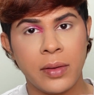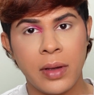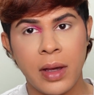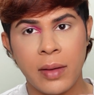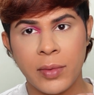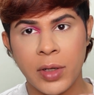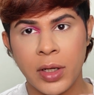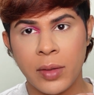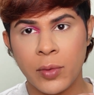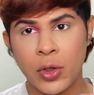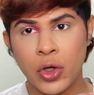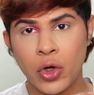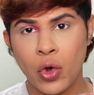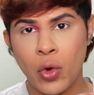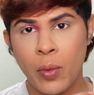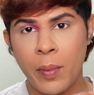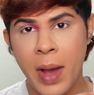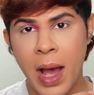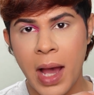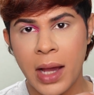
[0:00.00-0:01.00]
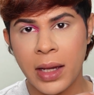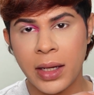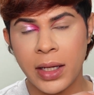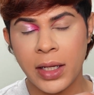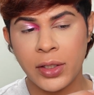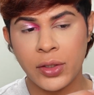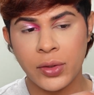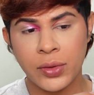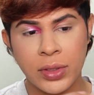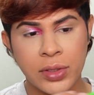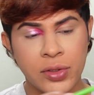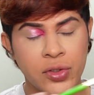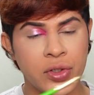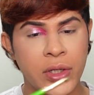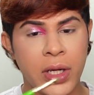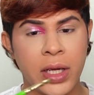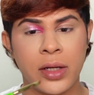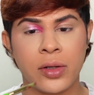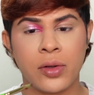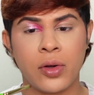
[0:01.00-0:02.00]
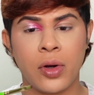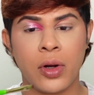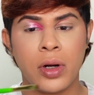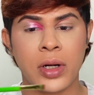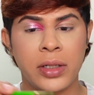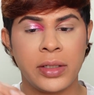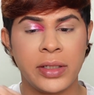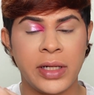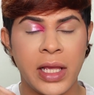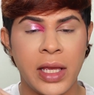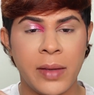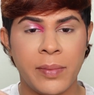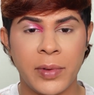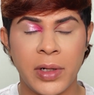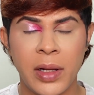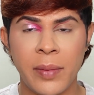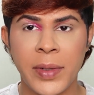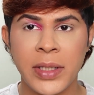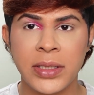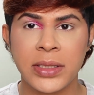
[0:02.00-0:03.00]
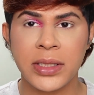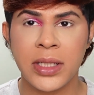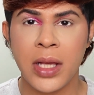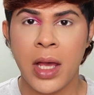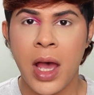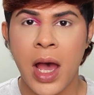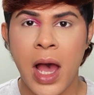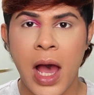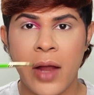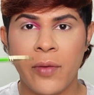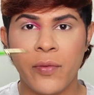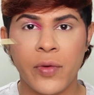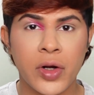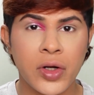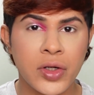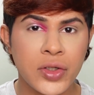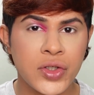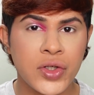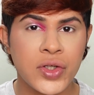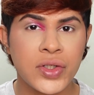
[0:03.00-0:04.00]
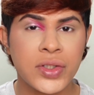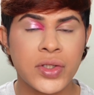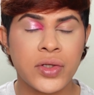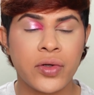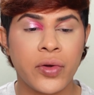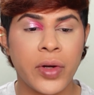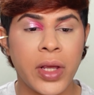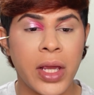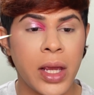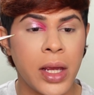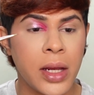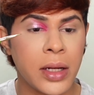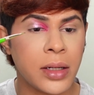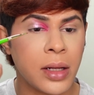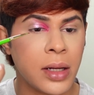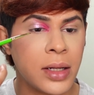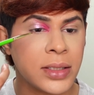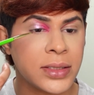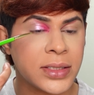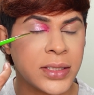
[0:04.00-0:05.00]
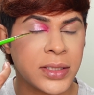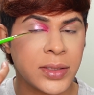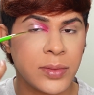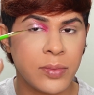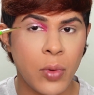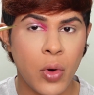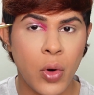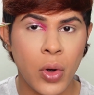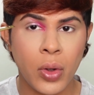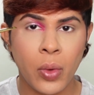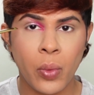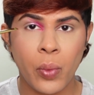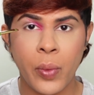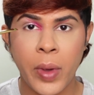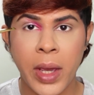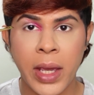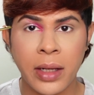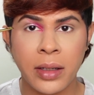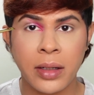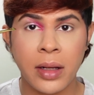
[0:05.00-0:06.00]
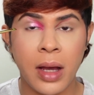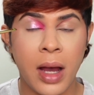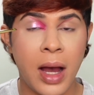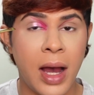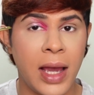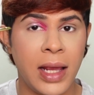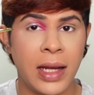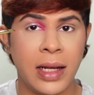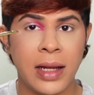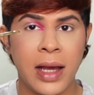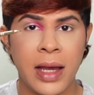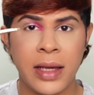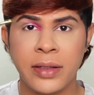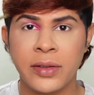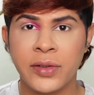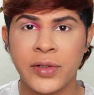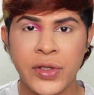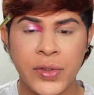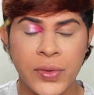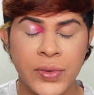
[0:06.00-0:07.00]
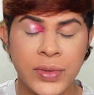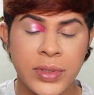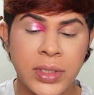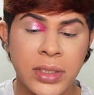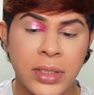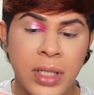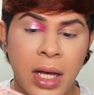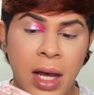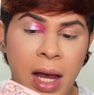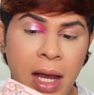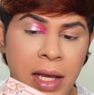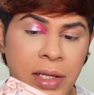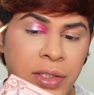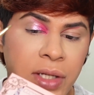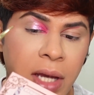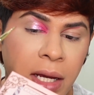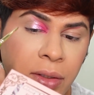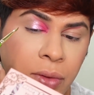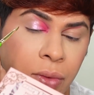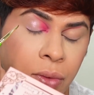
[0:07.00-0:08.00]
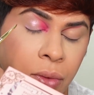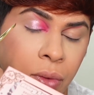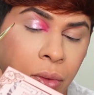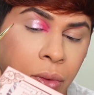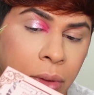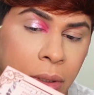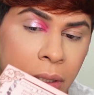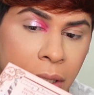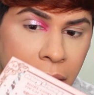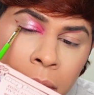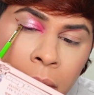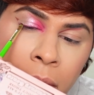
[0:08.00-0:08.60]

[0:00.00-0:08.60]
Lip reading: I'm going to go back into this shade called Deep Limits, and we're going to just create a small winged eyeliner using the eyeshadow only.